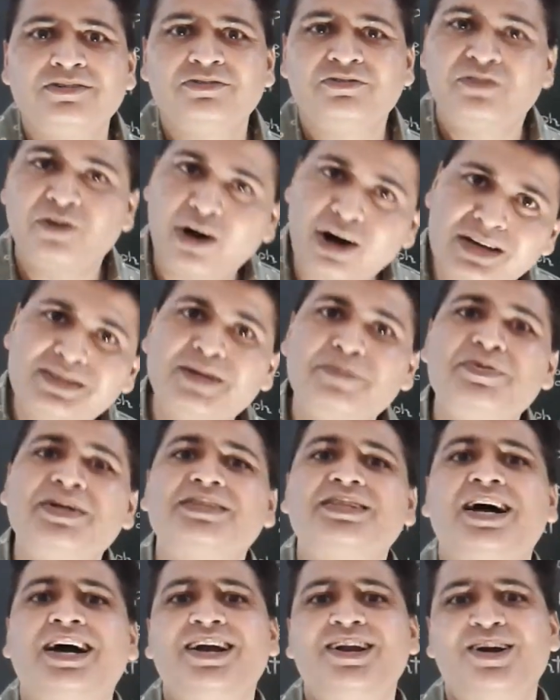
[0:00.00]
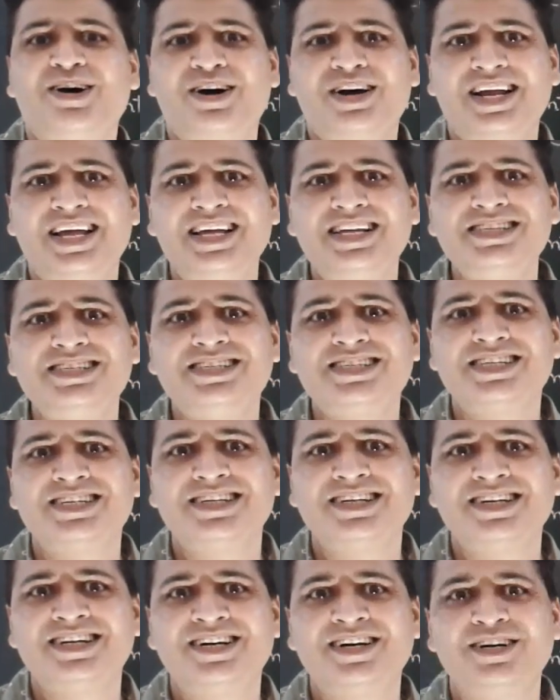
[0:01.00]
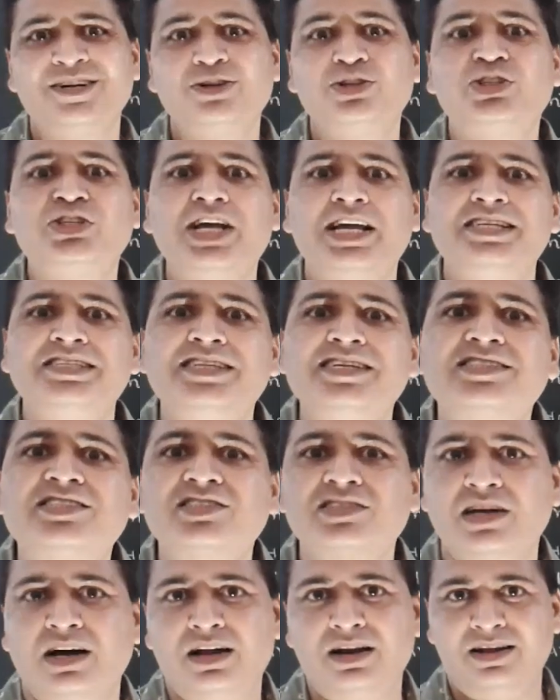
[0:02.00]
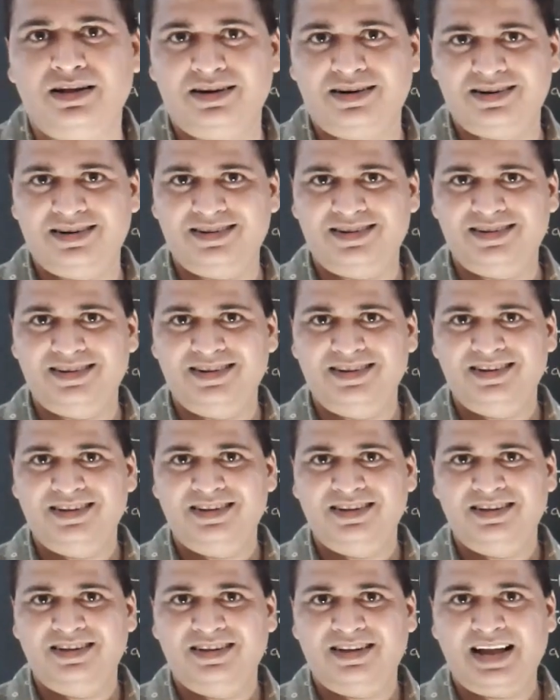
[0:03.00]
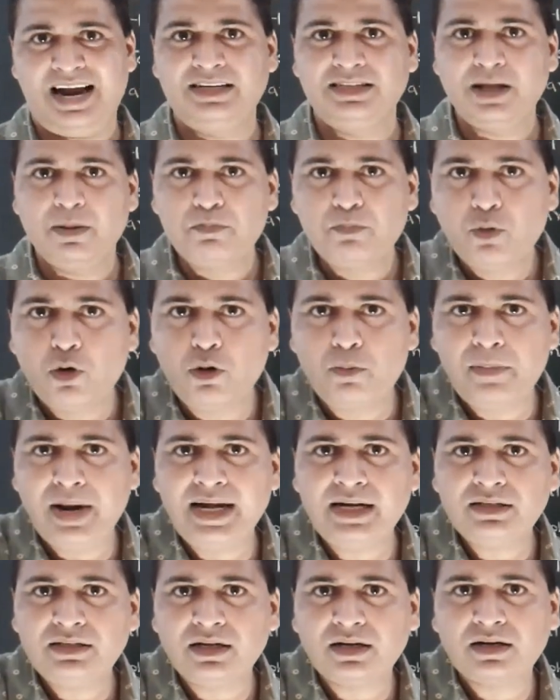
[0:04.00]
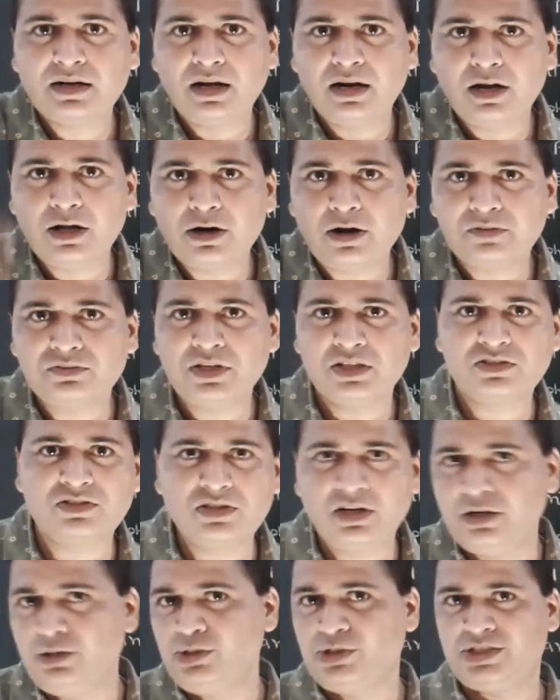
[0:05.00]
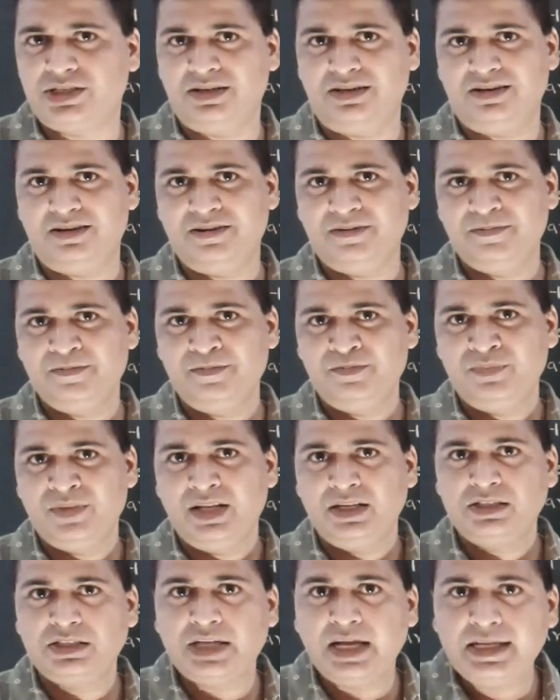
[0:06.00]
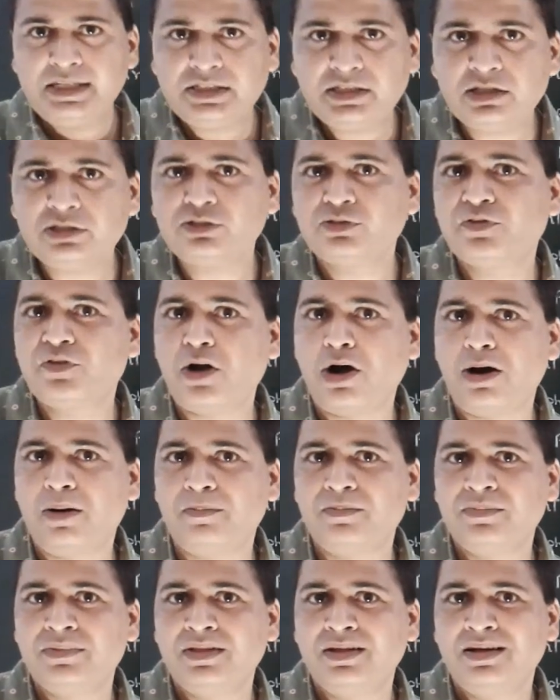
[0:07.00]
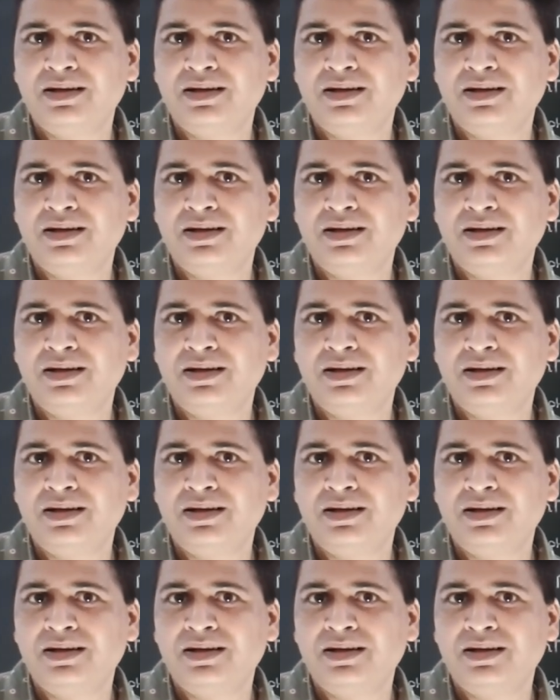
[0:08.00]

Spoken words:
for the methyl orange to change its color. And the moment the color of the solution changes from